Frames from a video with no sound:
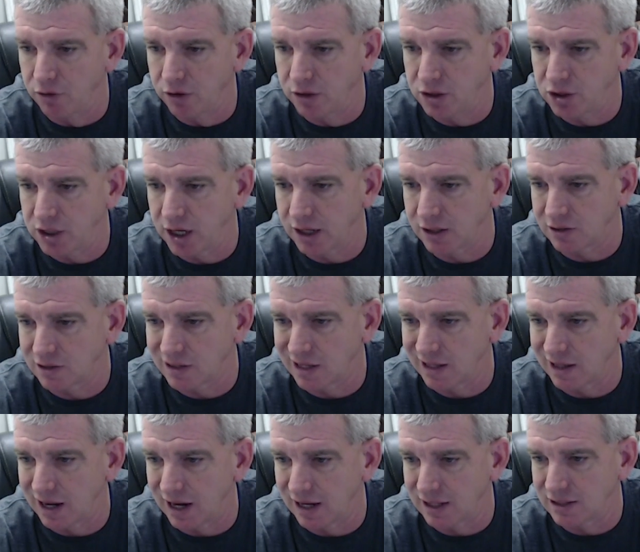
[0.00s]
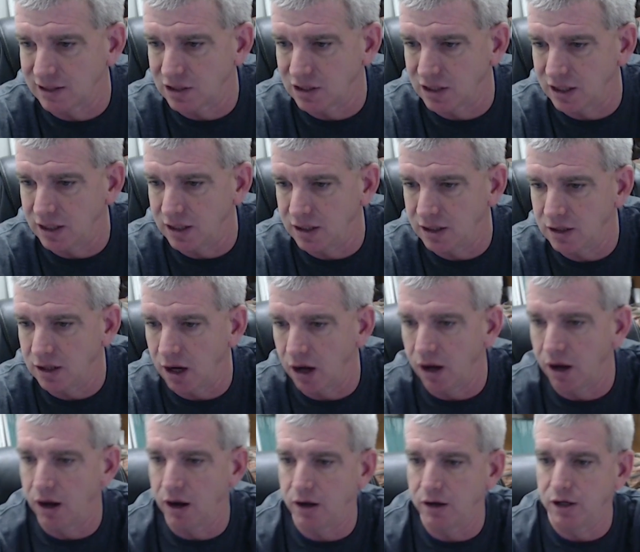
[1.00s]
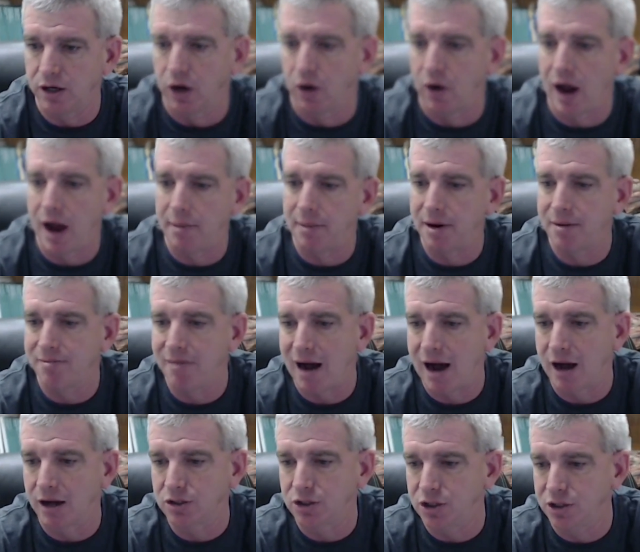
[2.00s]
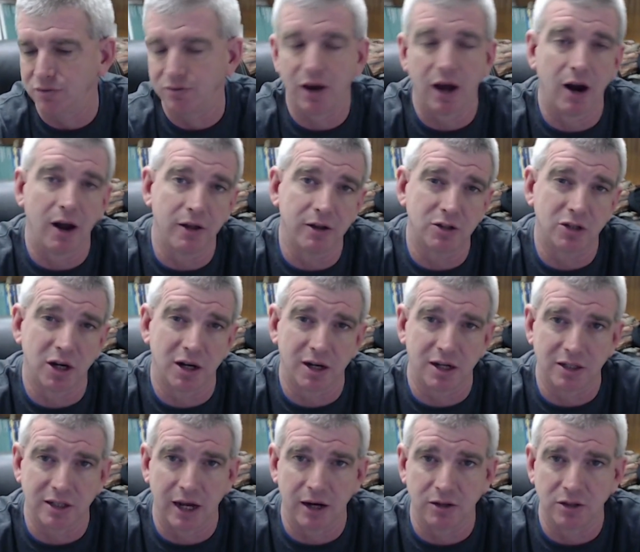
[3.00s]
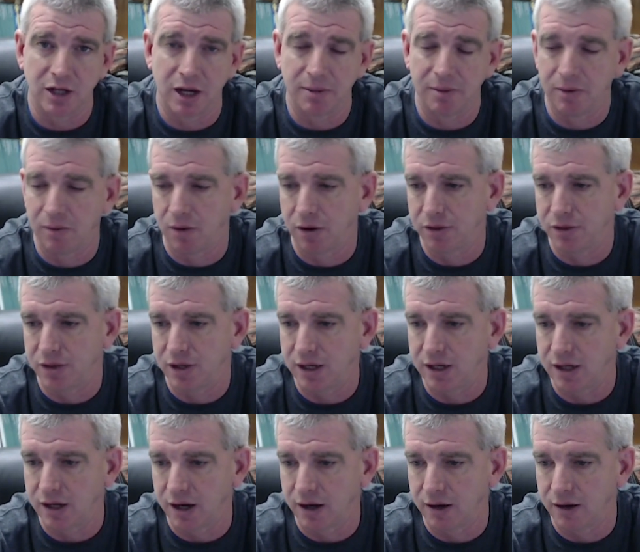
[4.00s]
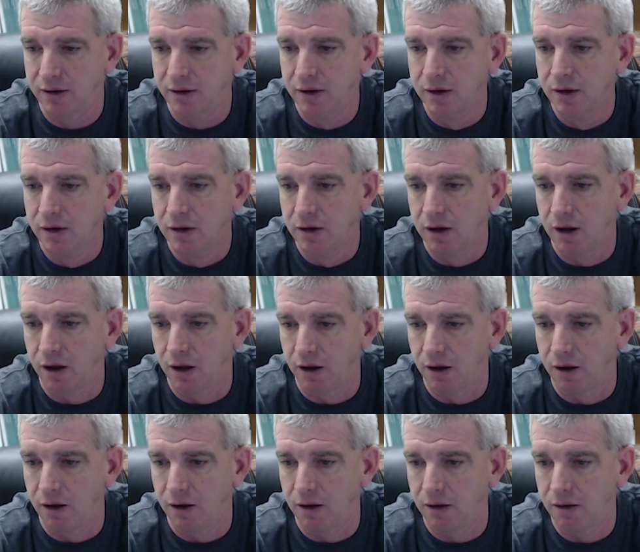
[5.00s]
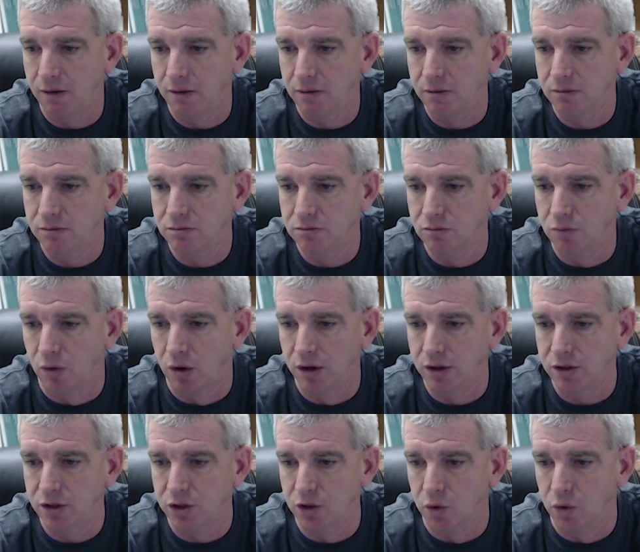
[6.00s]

injectors, I'd like to see, you know, how many miles you've got on the truck, because that'll tell me what the what